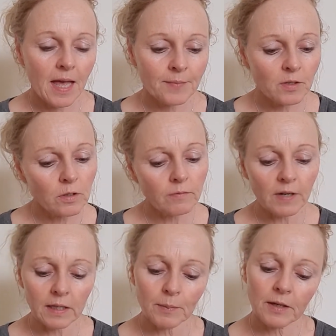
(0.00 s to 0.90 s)
So you've
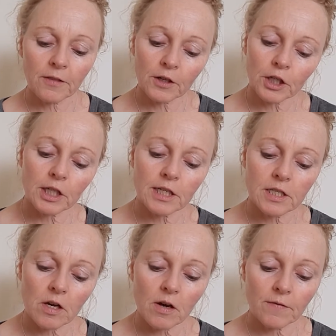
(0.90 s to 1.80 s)
got about a third
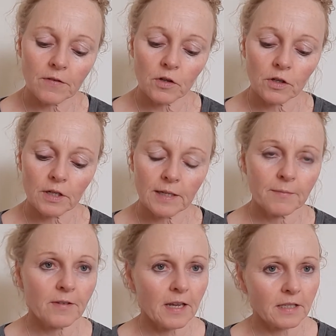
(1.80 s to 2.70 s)
of your
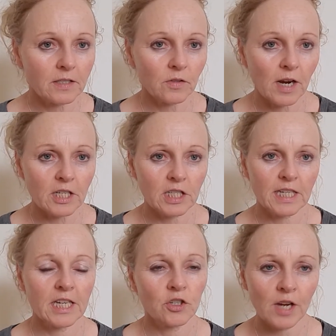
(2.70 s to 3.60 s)
lymphatics are
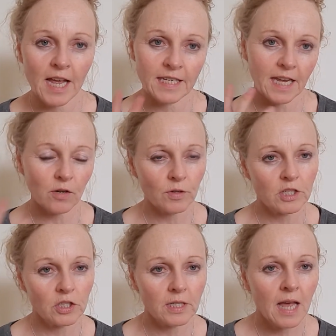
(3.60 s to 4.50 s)
actually in your head neck
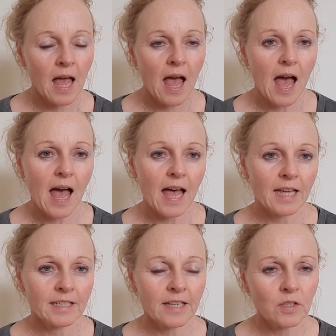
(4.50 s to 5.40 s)
region.
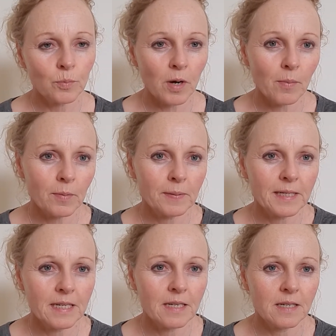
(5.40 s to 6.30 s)
And as you
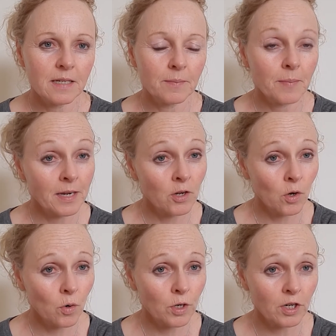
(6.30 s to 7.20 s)
probably may
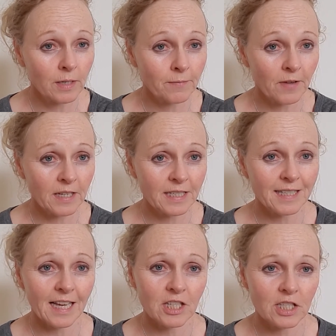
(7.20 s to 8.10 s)
know, your lymphatics
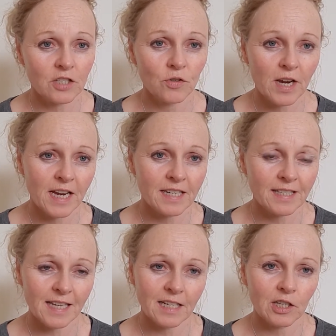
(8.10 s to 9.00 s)
actually drain
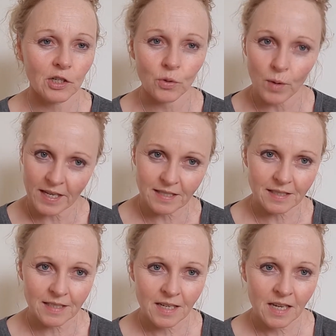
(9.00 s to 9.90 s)
cellular
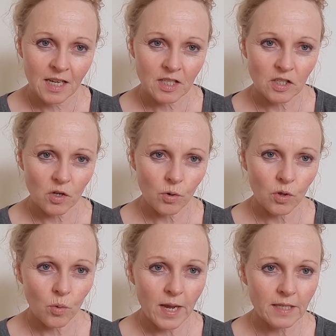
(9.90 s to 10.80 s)
waste. So
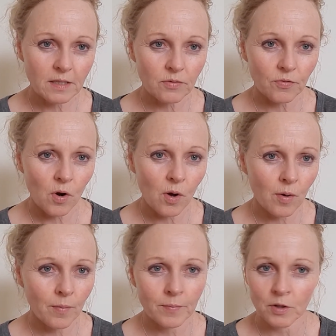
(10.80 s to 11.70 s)
the waste
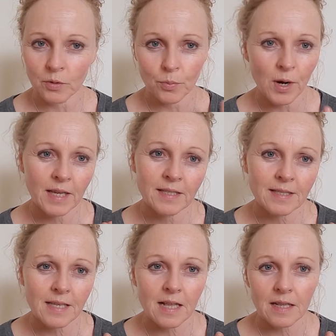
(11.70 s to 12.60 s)
from your brain
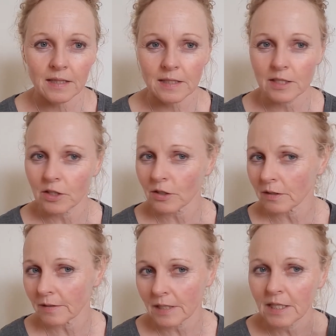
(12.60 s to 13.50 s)
cells,
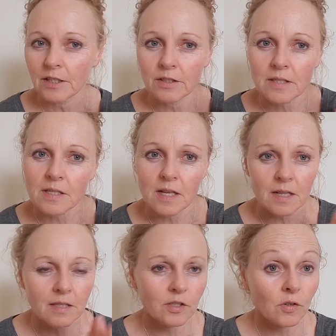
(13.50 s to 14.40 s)
your ear
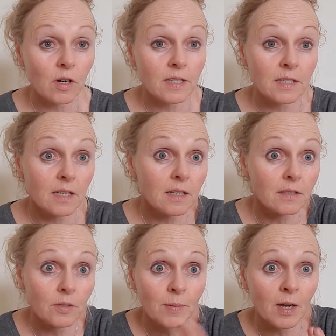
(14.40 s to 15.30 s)
cells, your eye cells,
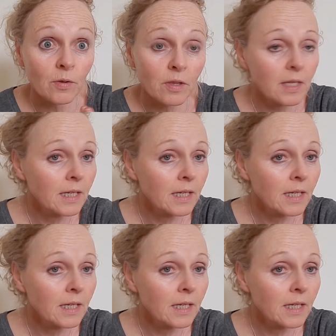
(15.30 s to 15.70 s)
your mouth,